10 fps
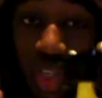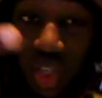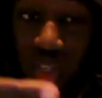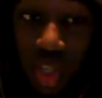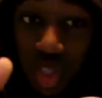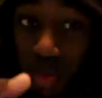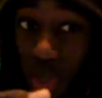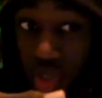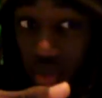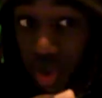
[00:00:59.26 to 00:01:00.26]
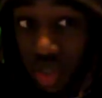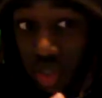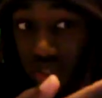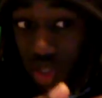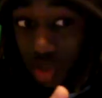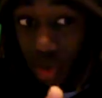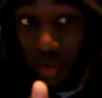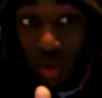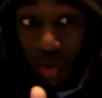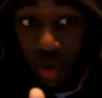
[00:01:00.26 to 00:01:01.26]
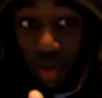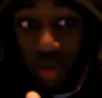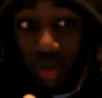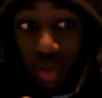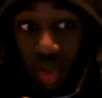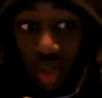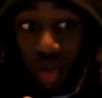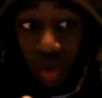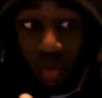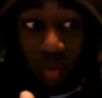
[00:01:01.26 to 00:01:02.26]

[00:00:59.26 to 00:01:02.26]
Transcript: and especially because these are my favorite color, yellow.